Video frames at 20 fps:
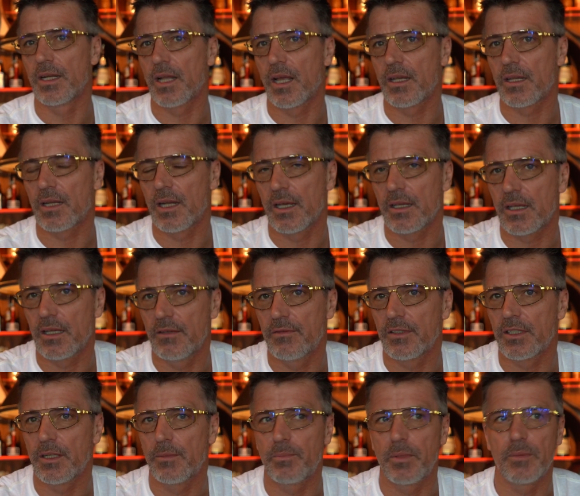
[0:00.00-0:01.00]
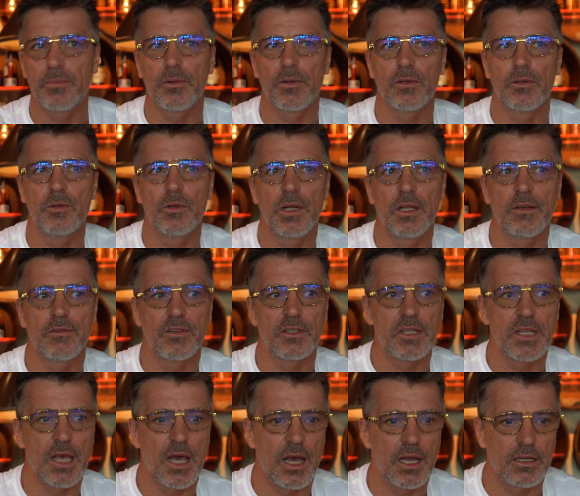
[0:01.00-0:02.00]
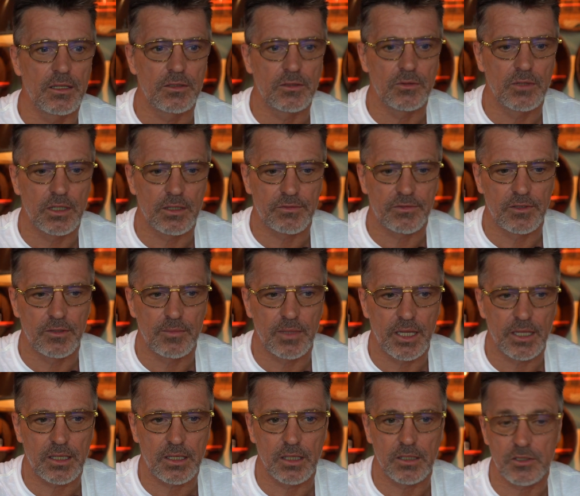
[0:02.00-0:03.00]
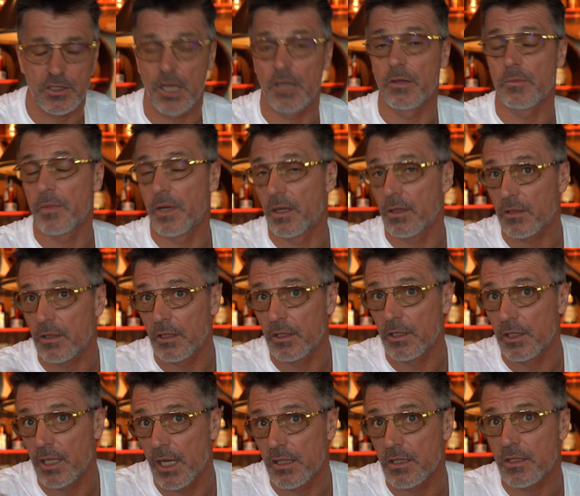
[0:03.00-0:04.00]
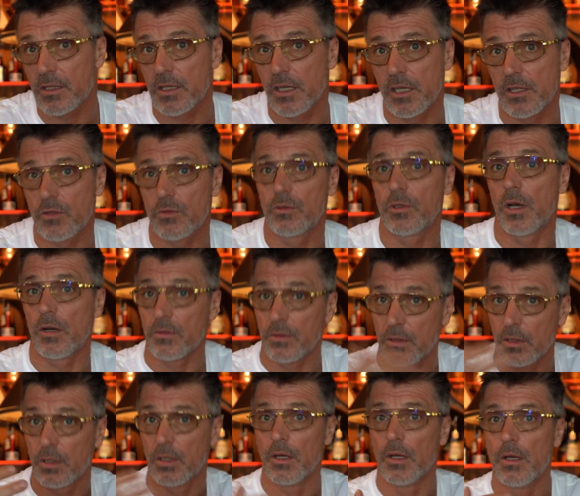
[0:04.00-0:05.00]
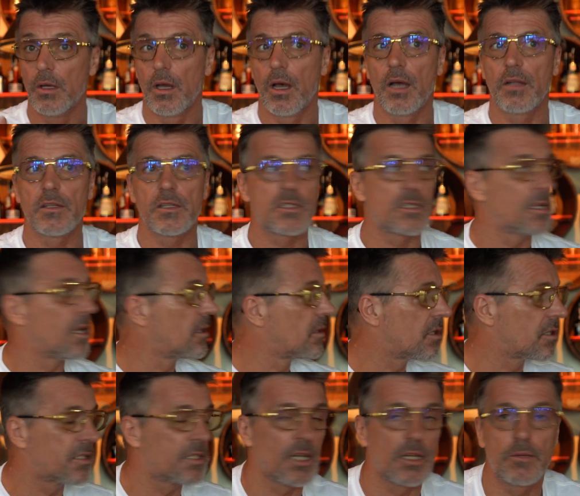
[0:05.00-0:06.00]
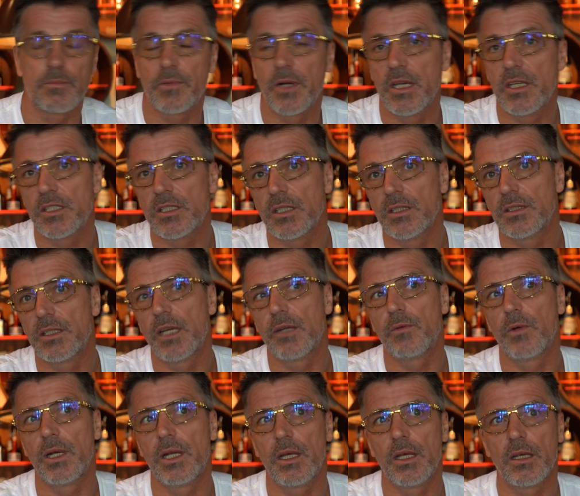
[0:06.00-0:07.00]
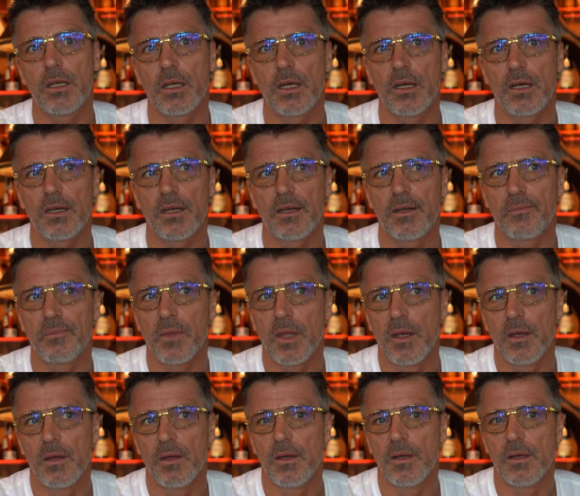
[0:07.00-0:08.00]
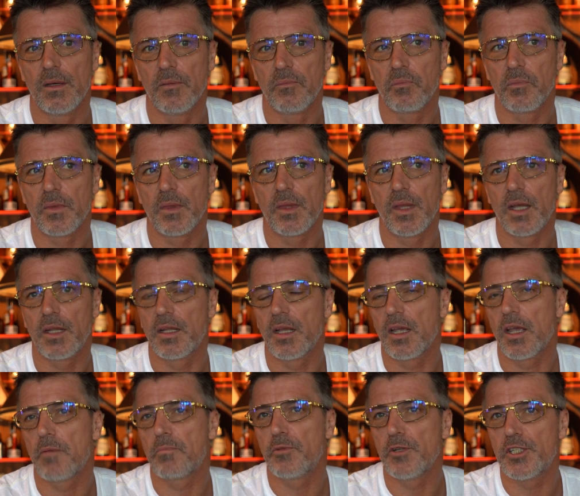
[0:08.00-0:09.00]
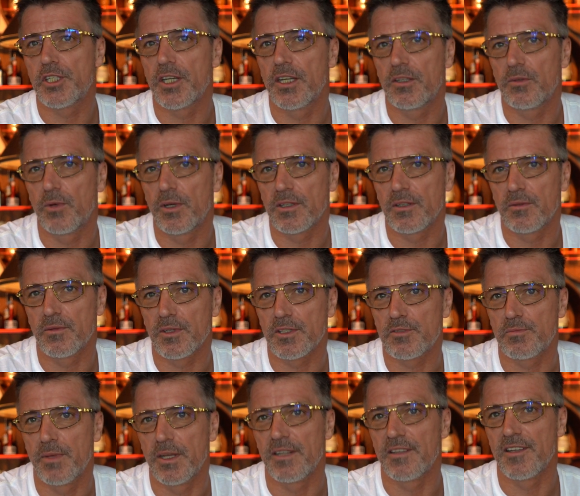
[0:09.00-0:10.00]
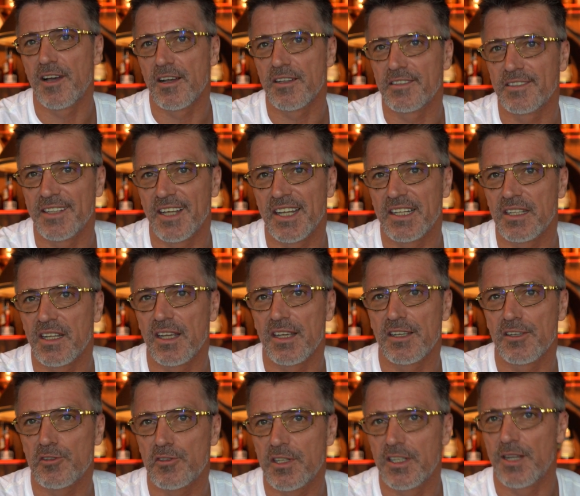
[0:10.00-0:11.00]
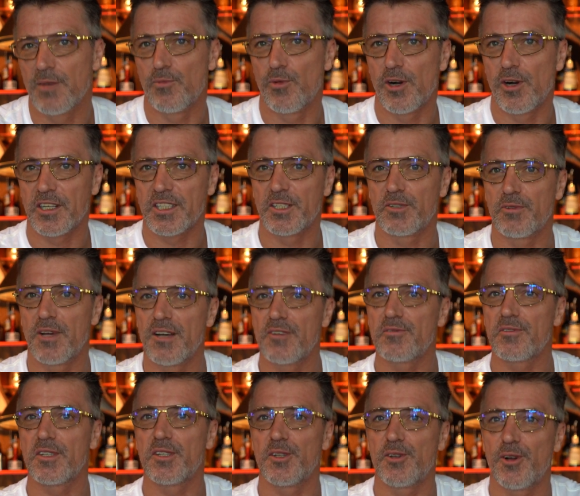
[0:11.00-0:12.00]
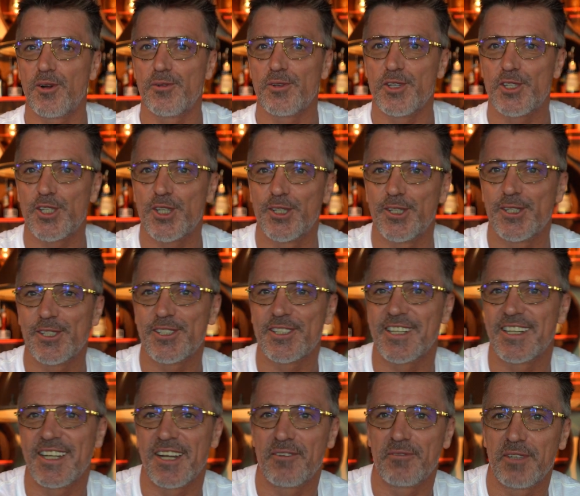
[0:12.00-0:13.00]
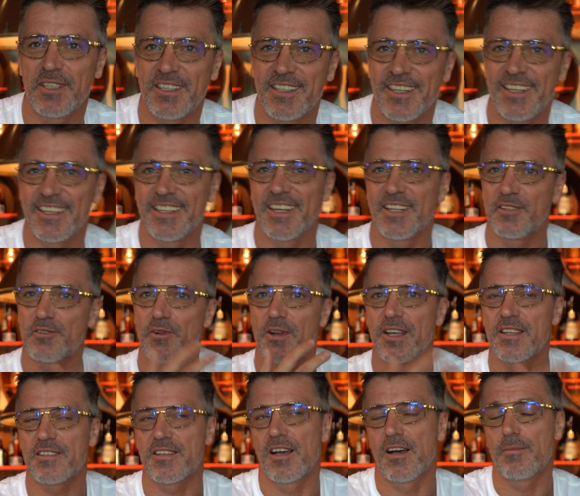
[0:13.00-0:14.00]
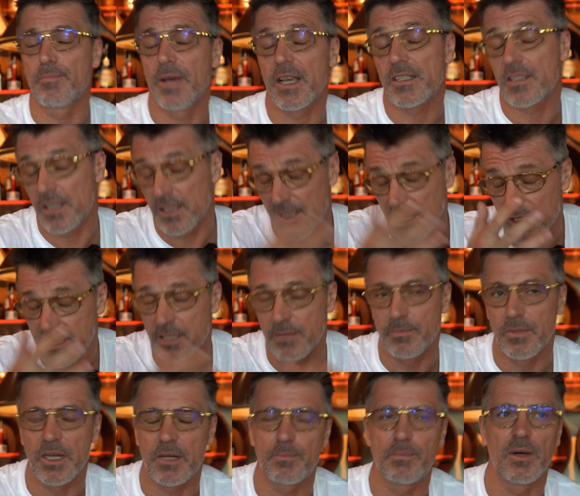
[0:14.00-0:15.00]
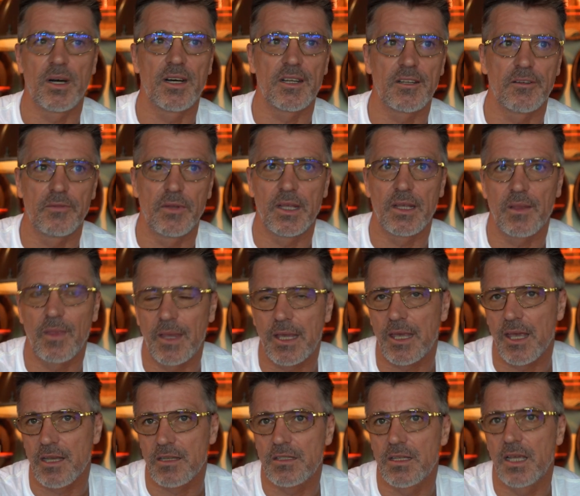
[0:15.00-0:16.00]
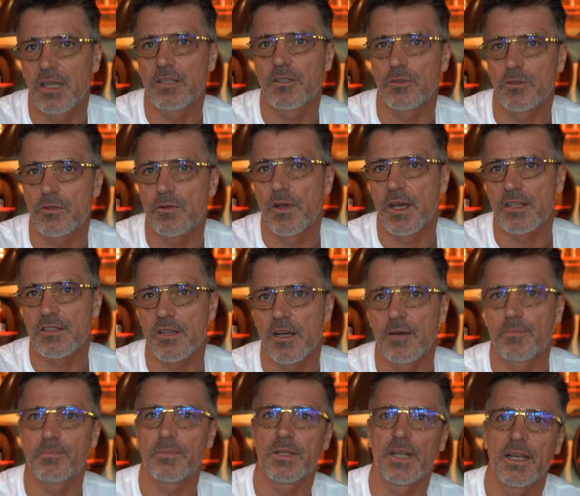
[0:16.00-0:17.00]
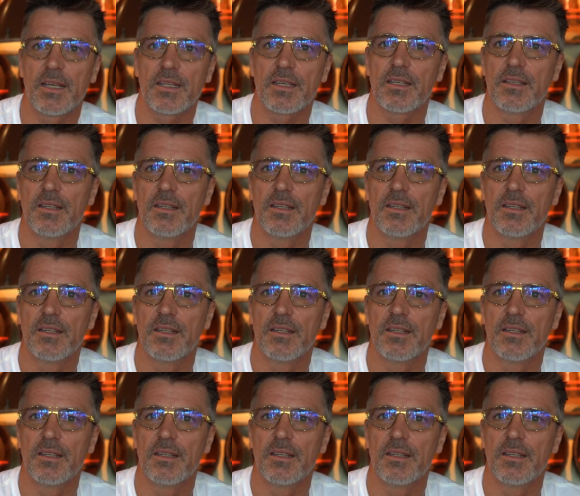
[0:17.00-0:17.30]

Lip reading: like even the people who live on the island who are from like South America or the United States who don't understand the celebration, they really they appreciate what's been done, and you see them walking around in the orange shirts and everything and dress up. Actually that's a big part of the King's Day, to dress up like